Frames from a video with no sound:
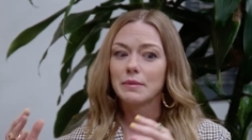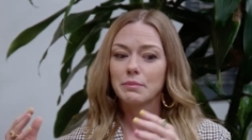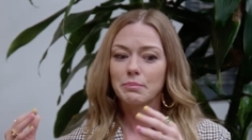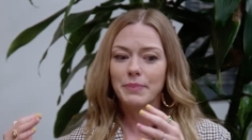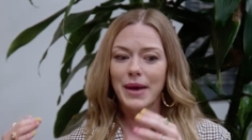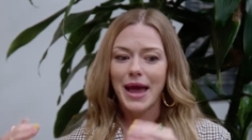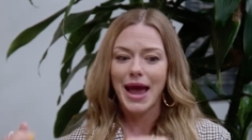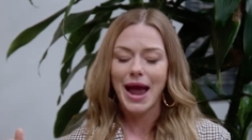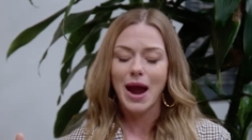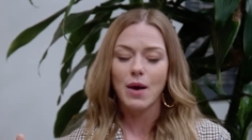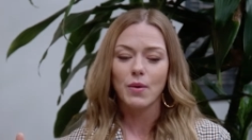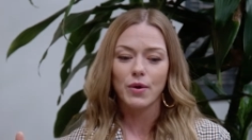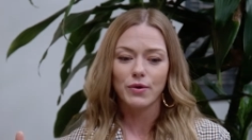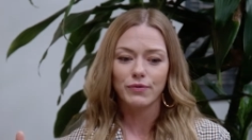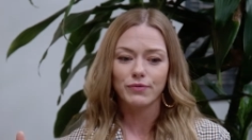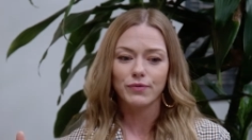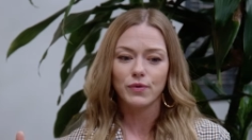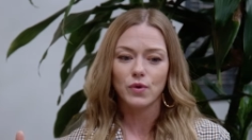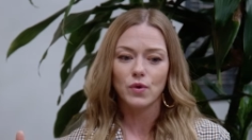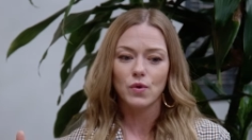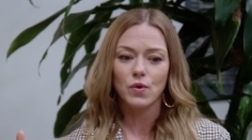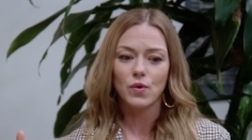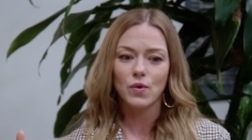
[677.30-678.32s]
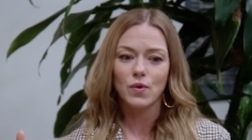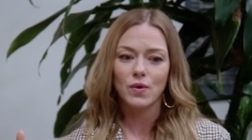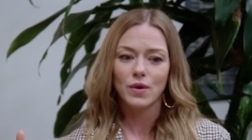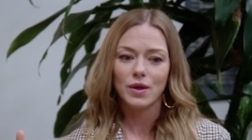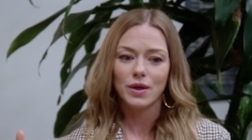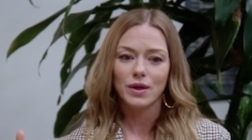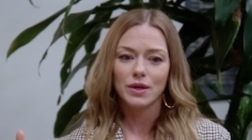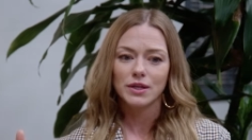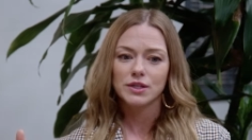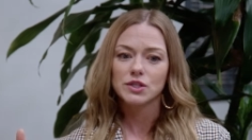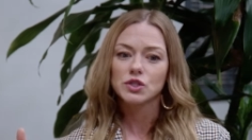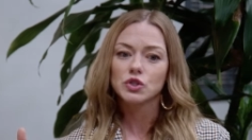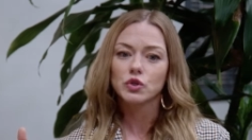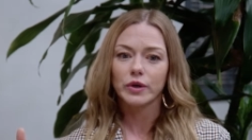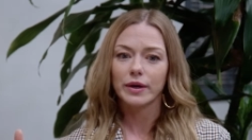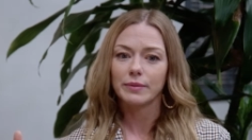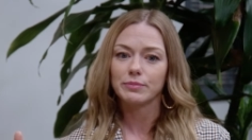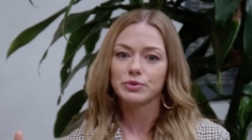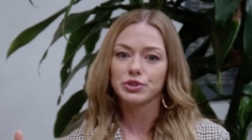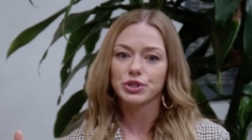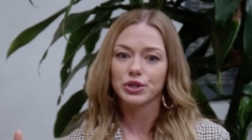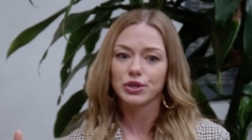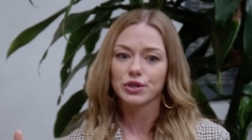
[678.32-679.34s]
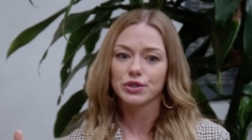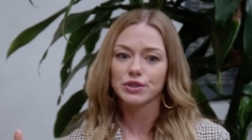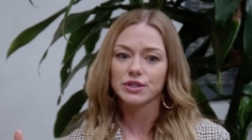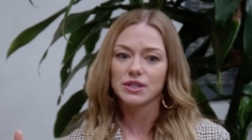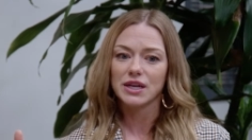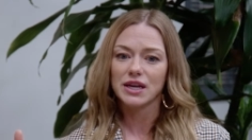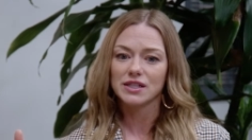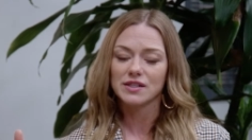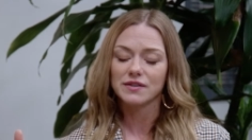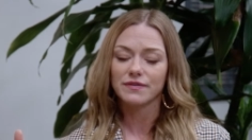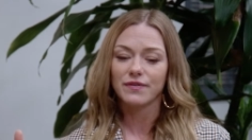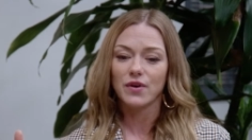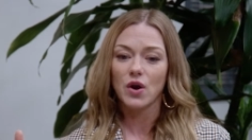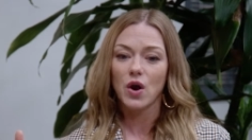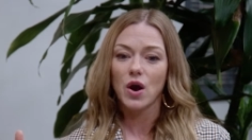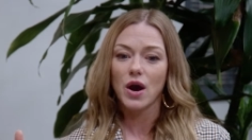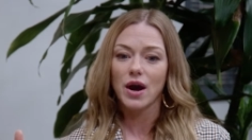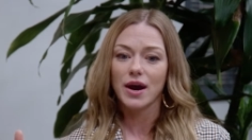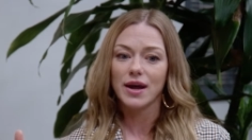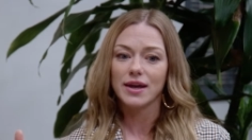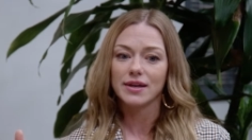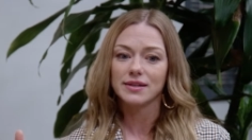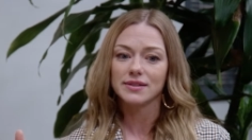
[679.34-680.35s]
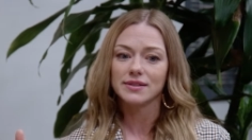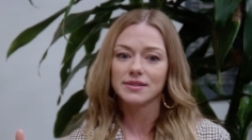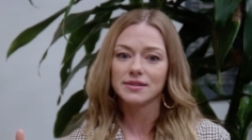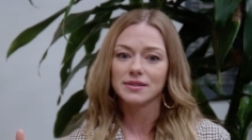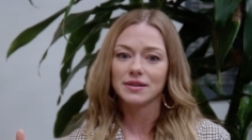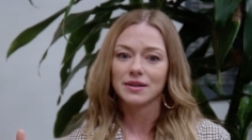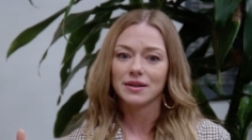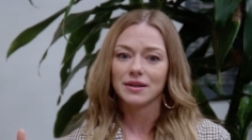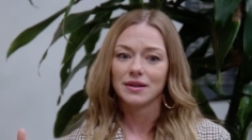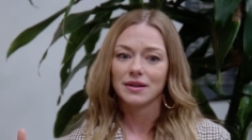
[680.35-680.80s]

powerful scriptures as far as